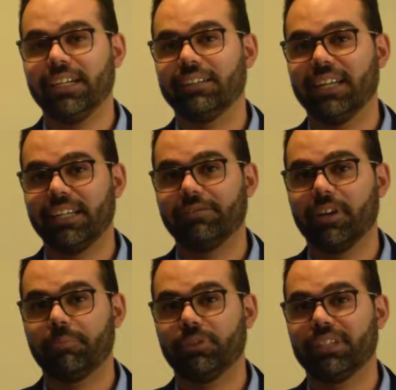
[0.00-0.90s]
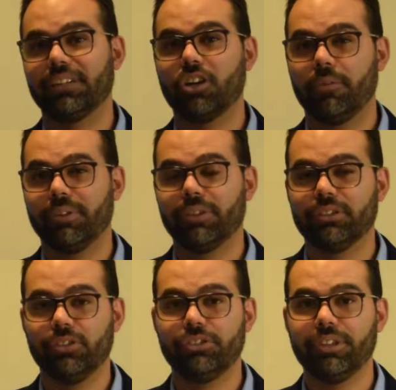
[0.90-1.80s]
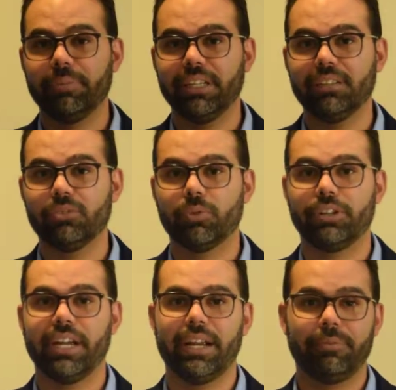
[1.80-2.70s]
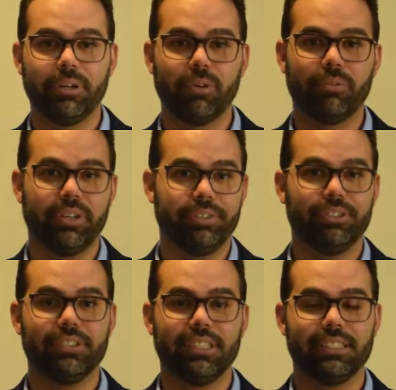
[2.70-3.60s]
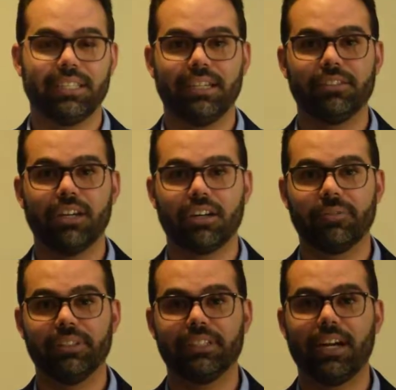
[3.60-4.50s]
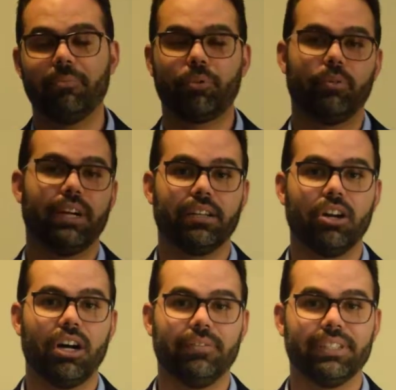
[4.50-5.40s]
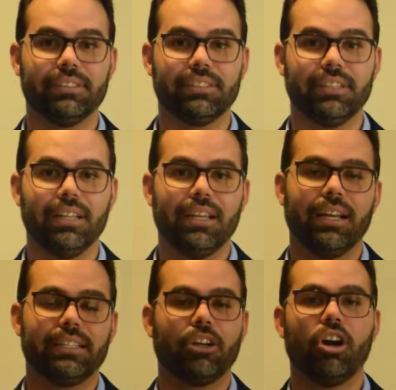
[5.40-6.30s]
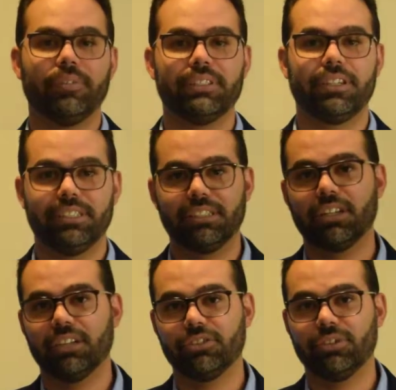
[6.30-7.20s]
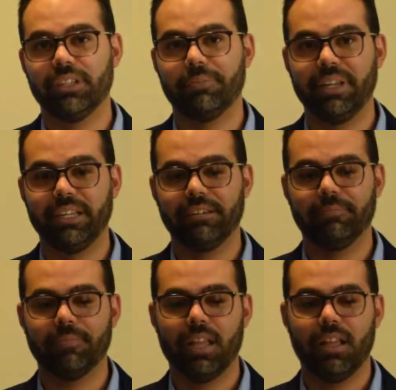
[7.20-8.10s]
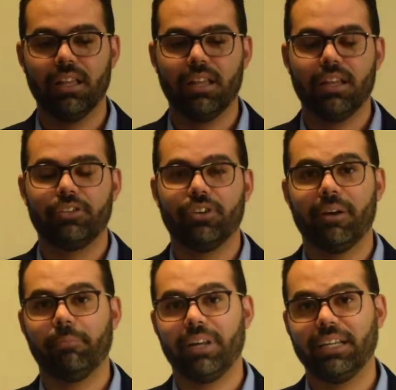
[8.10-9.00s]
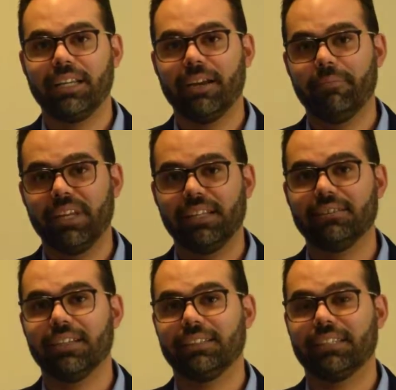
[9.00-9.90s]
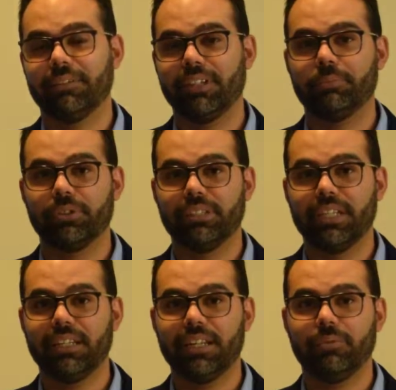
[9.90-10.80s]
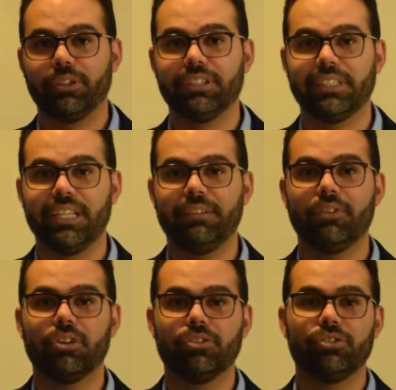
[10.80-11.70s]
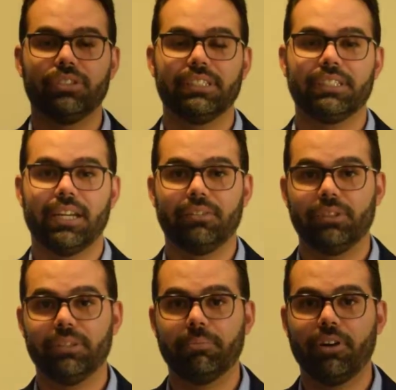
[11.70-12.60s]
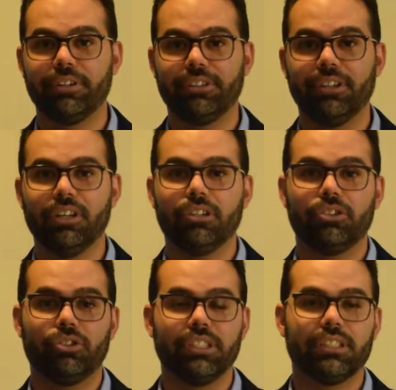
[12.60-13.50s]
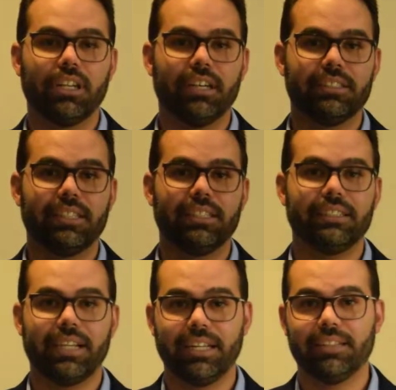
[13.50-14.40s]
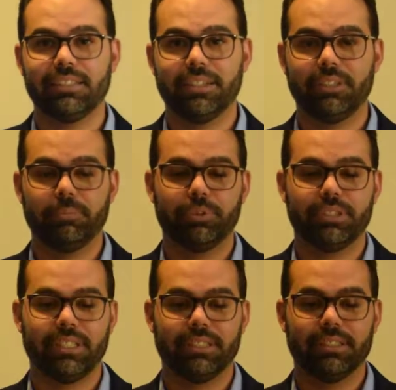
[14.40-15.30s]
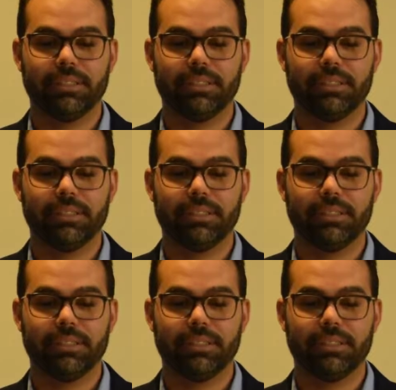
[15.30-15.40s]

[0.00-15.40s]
and 95% comment resolution meetings where everyone reviews the design documents and provide comments, and the comments are discussed during the meeting. You have planning and meetings at 70%, in which the team goes to the site with the partner to discuss the design at 70%.